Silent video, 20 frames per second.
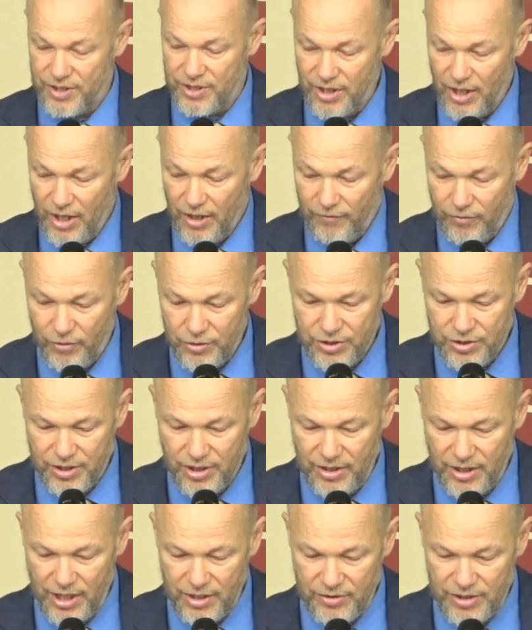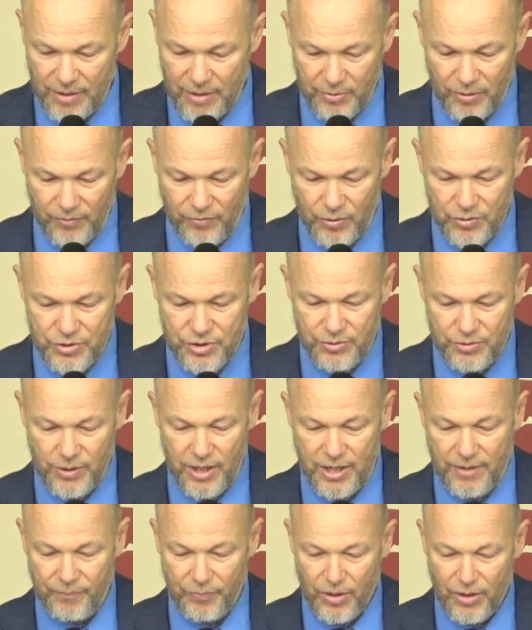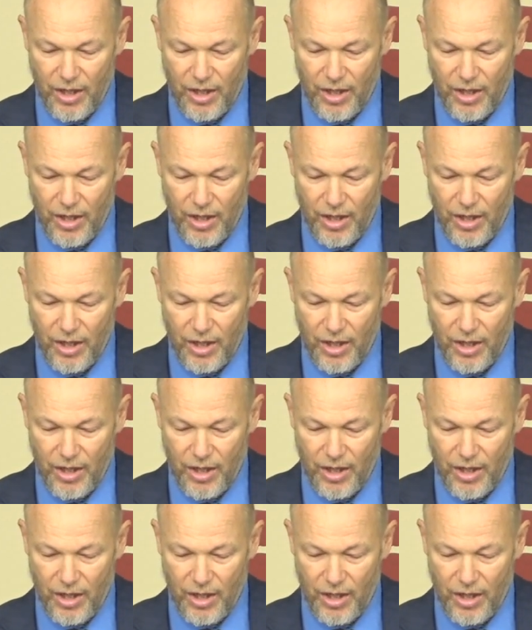First, and then chapter verse 3,